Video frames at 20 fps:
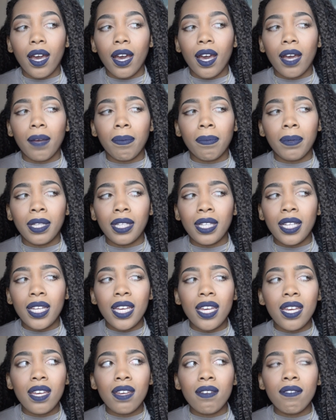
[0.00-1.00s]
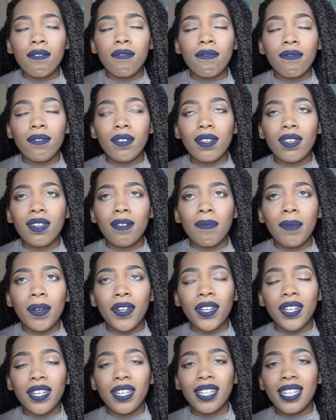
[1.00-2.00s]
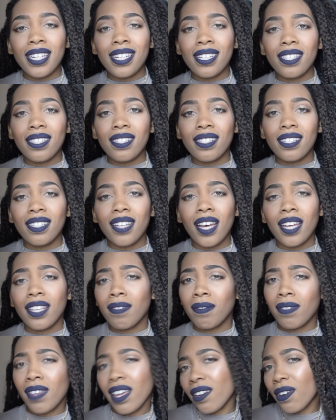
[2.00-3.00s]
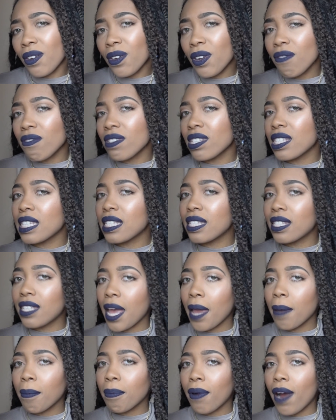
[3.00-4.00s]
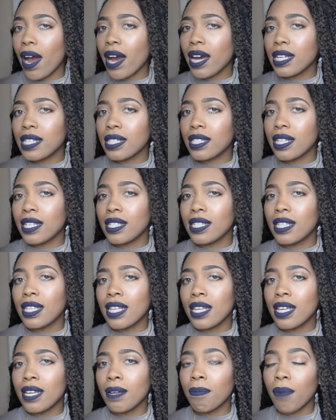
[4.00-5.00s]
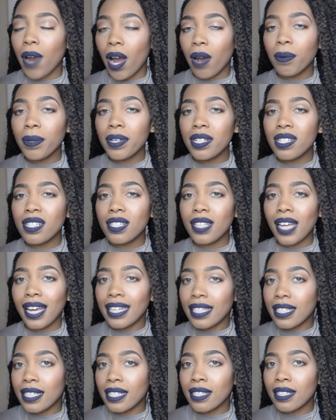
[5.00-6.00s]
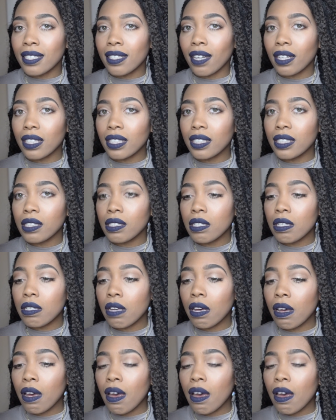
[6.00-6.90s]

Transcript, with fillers: I believe in America it's, I, I don't know if it's the same price as the Browers, $18.